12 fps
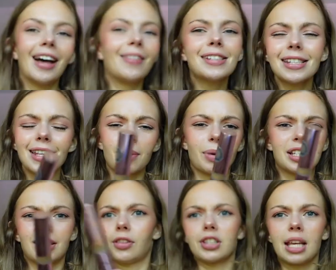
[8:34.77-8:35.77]
and this is like
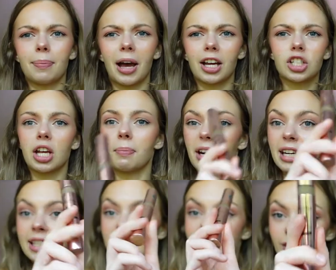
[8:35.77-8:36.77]
basically the same packaging, but
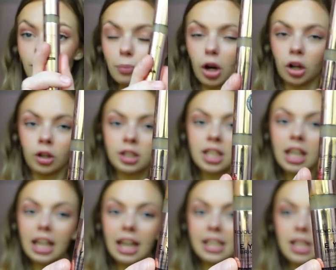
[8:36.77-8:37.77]
it is a different product.
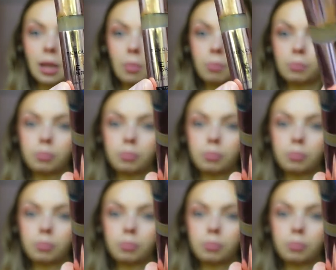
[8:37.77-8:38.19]
It is the